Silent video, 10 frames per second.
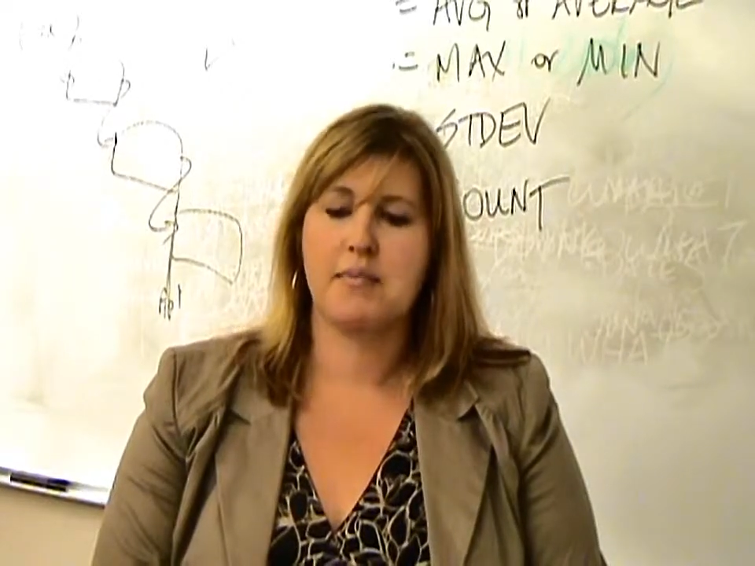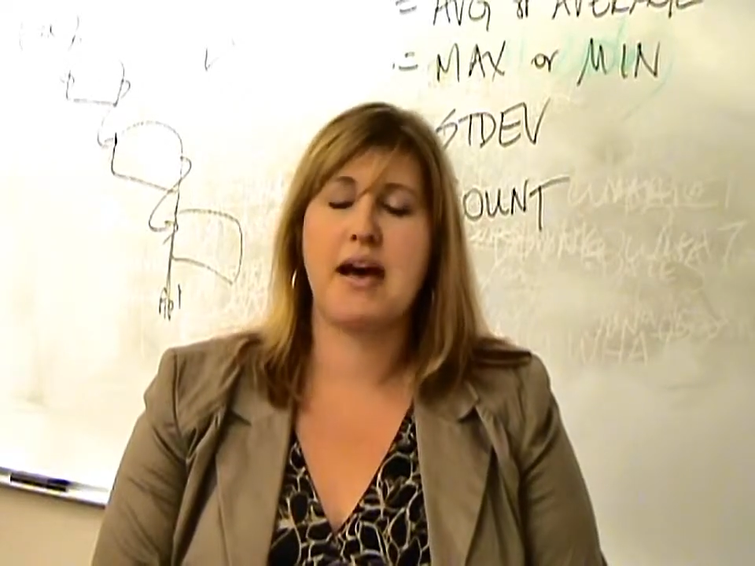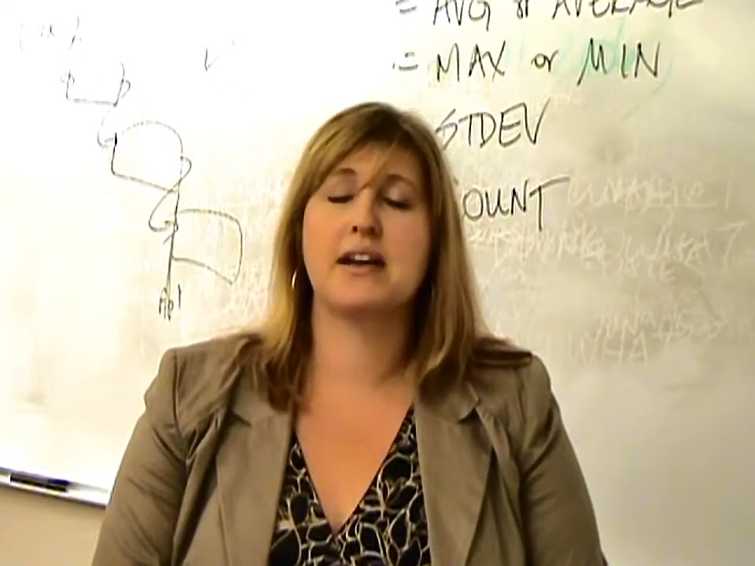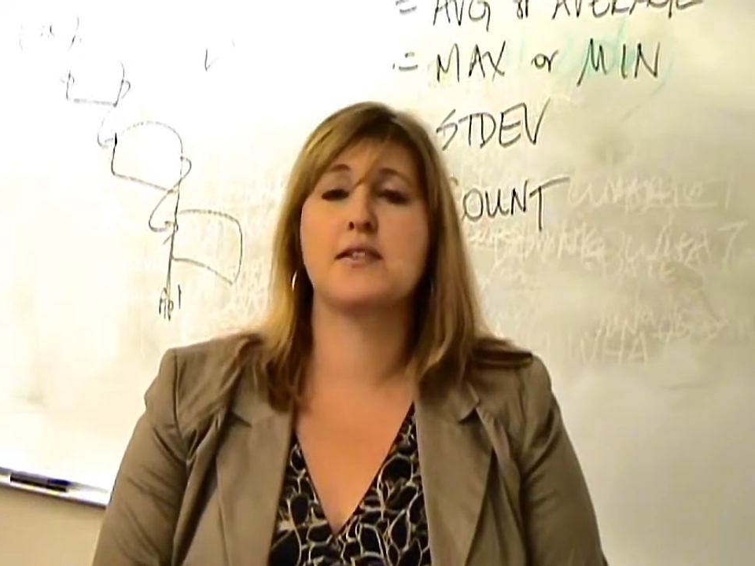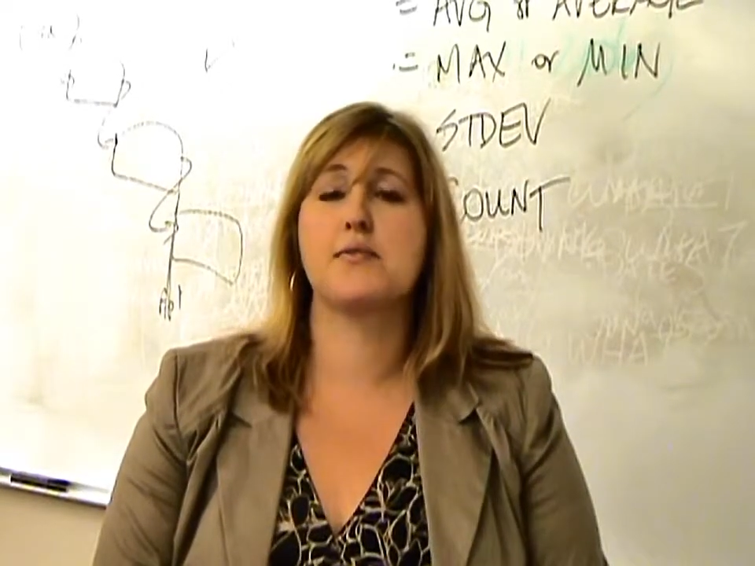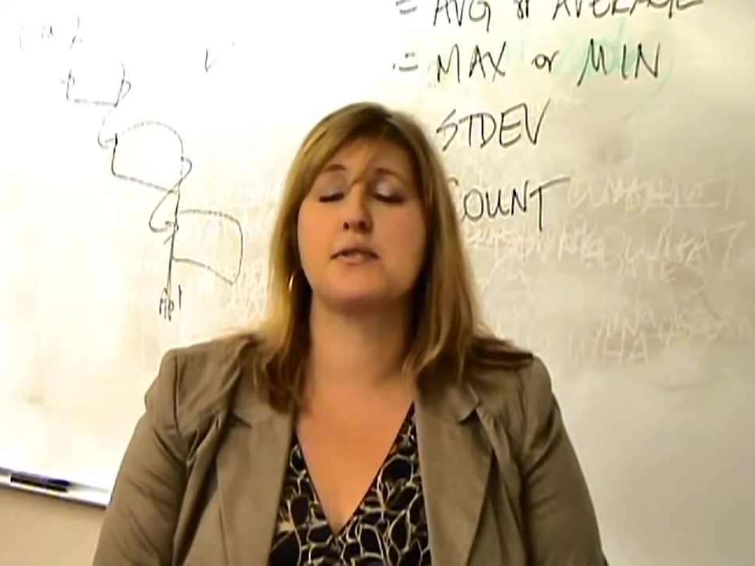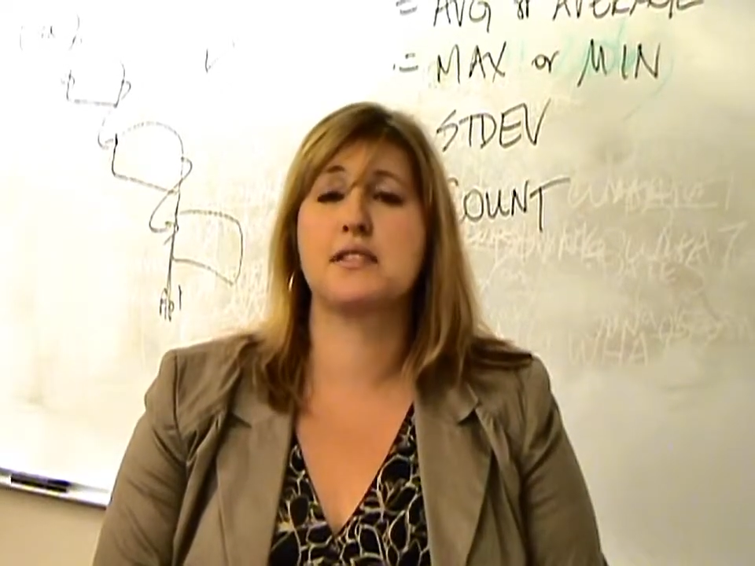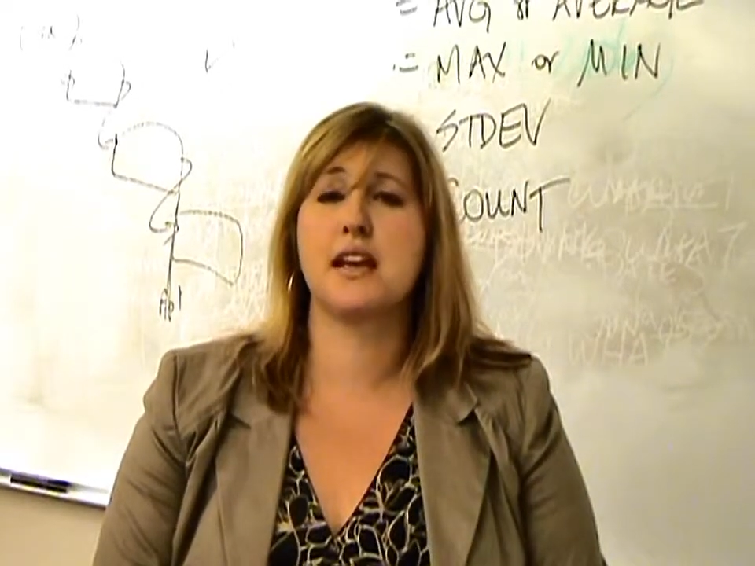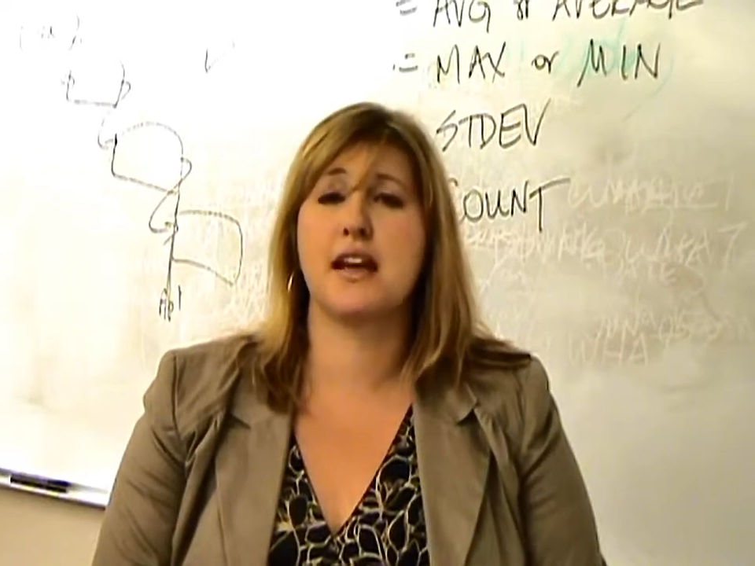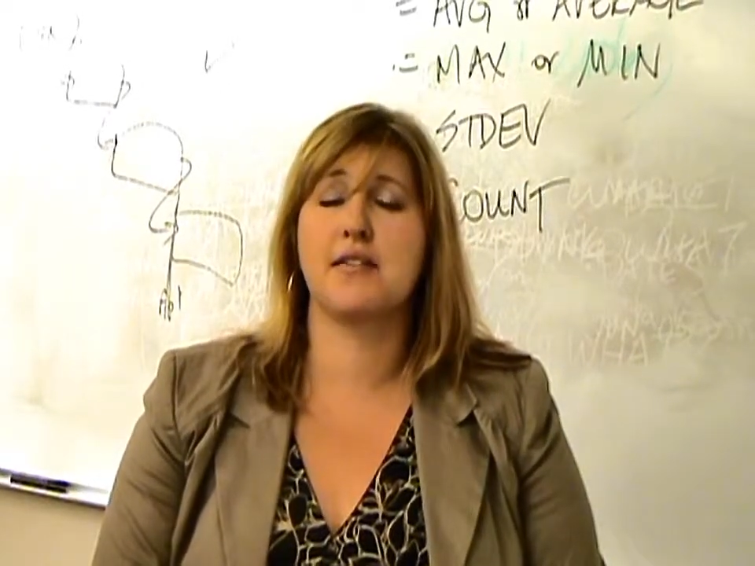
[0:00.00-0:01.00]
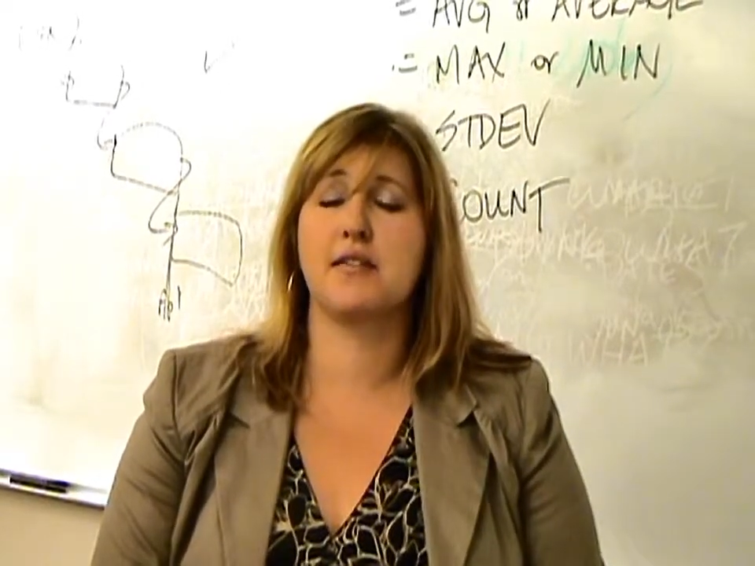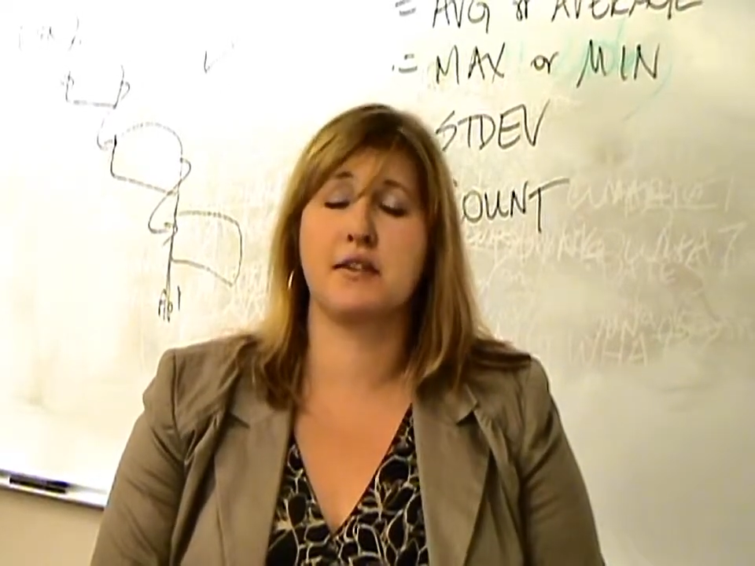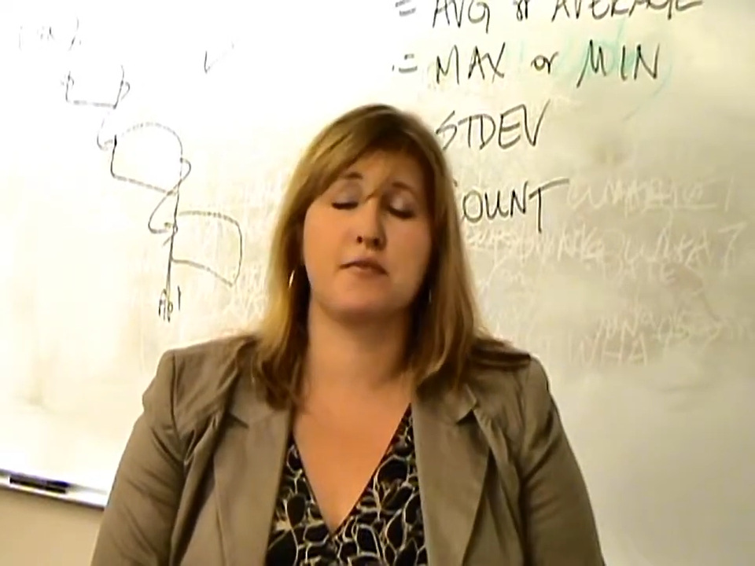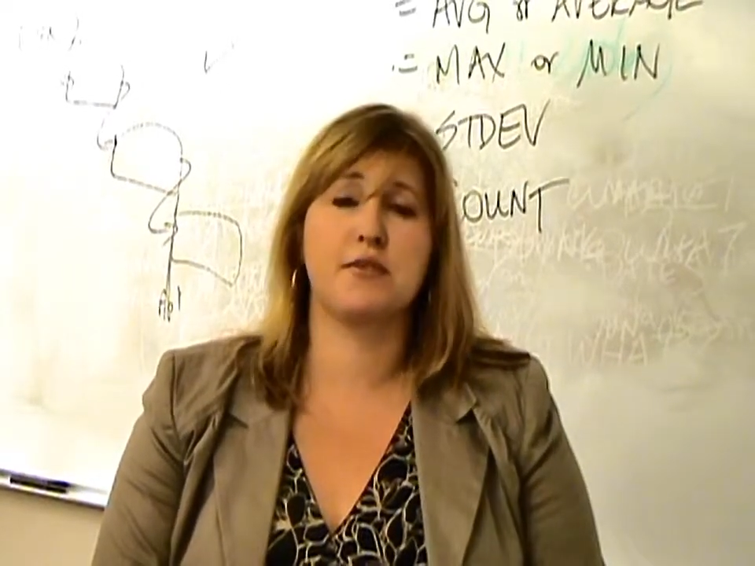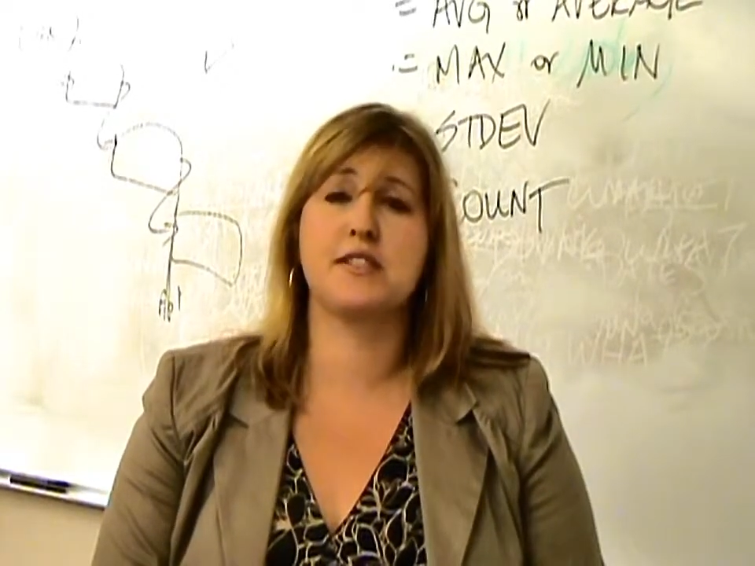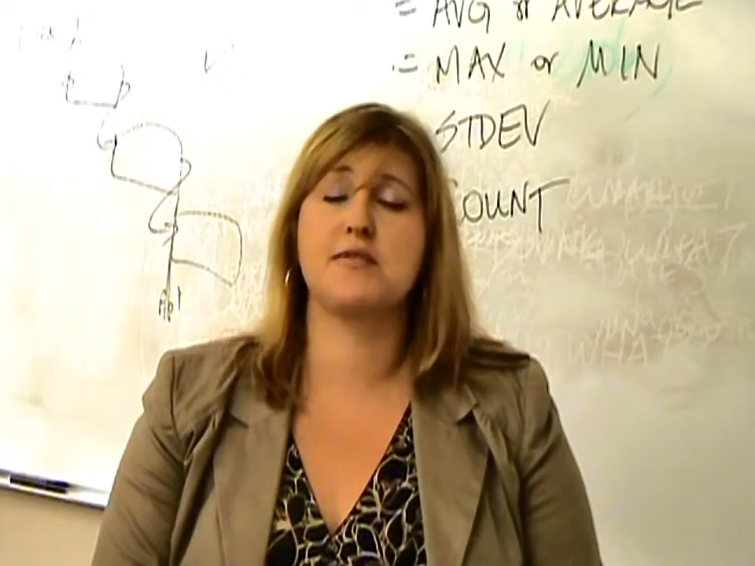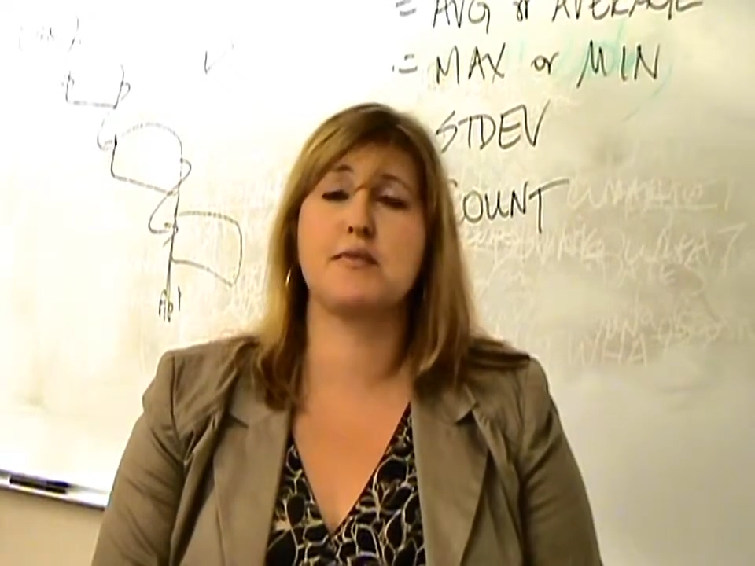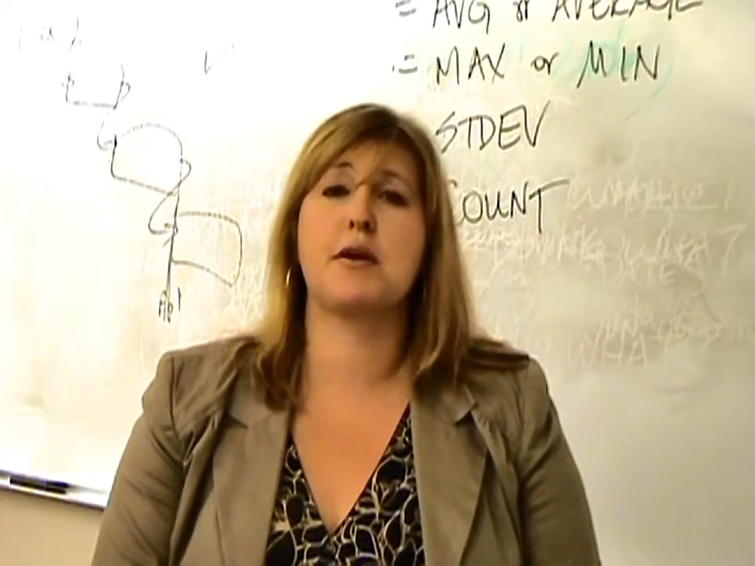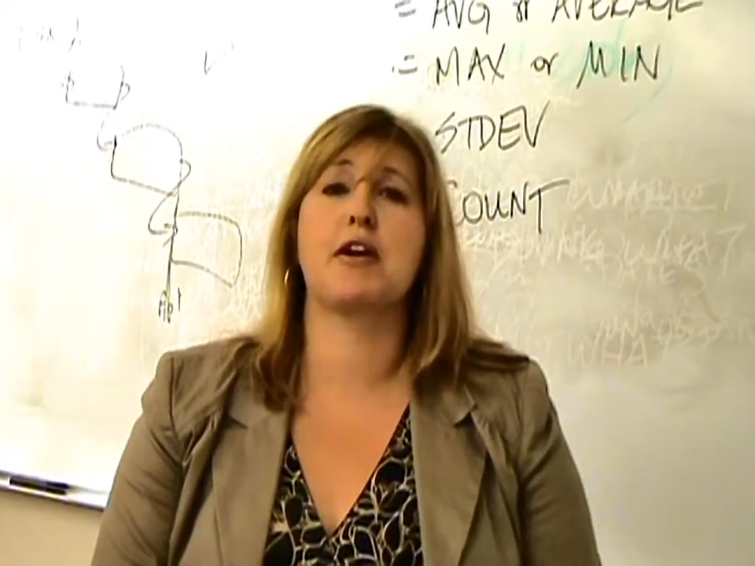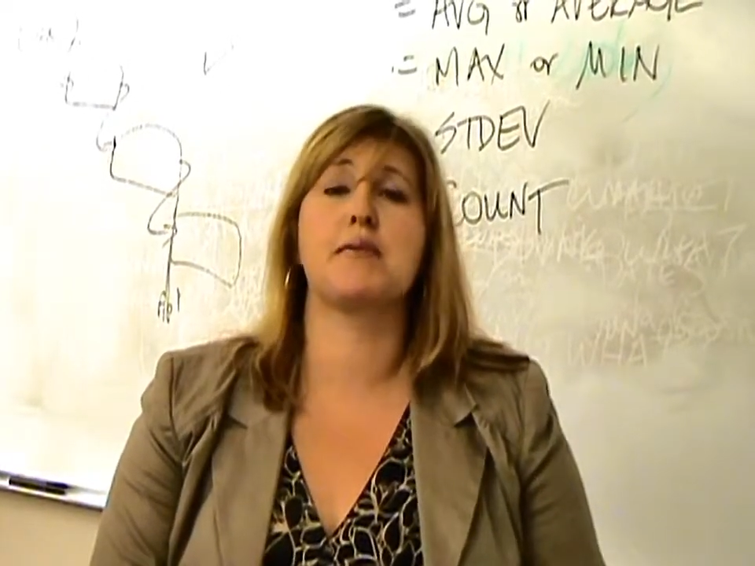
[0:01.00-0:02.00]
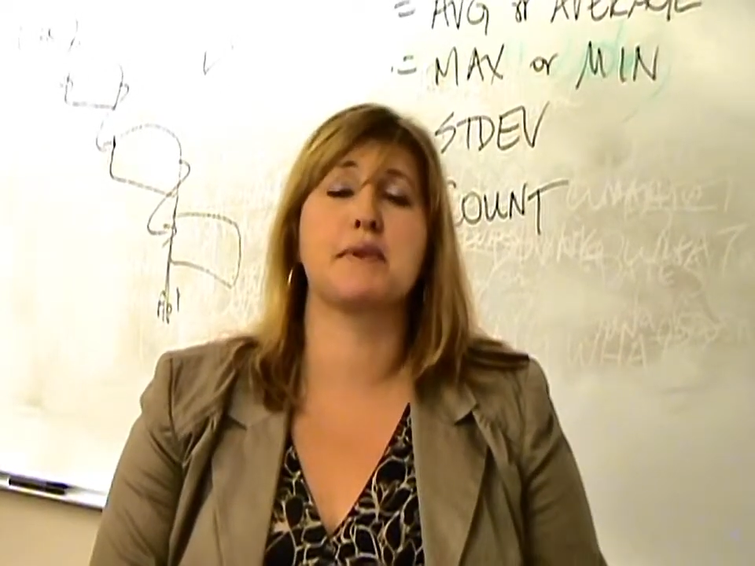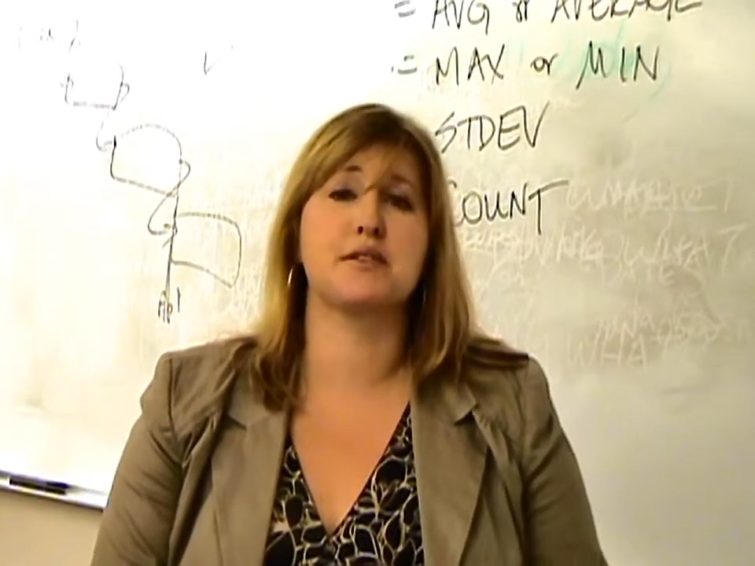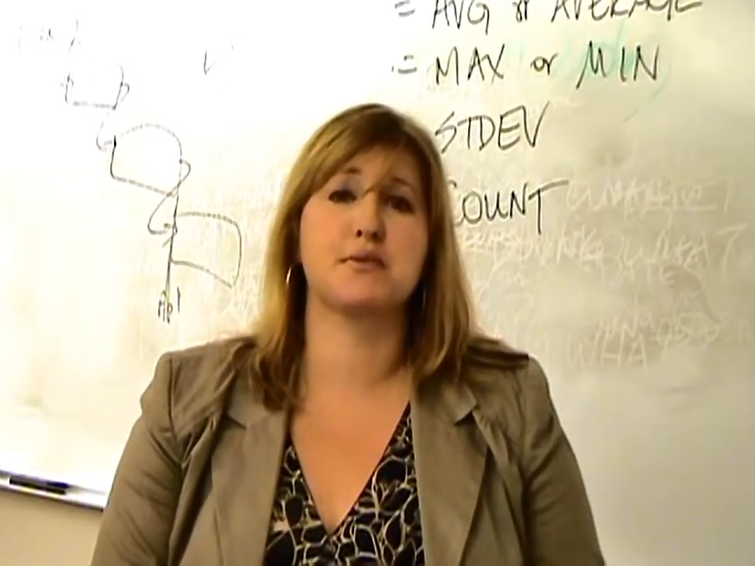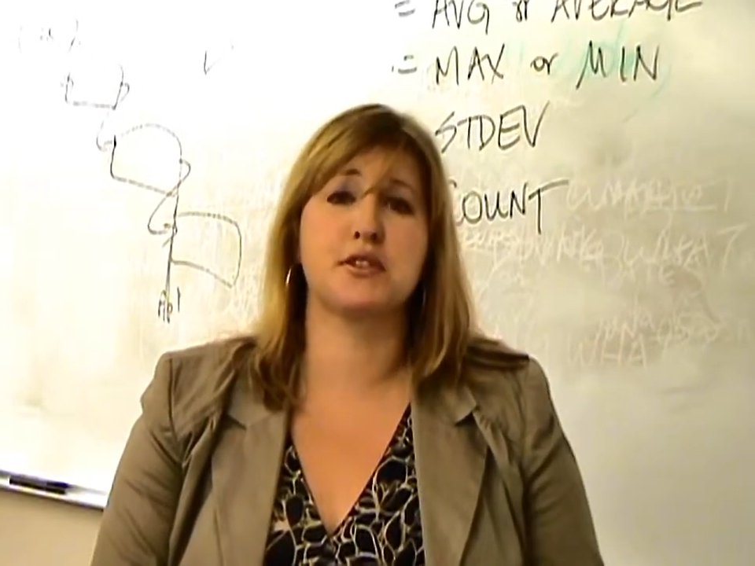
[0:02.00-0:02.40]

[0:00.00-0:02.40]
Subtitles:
But the receiving party must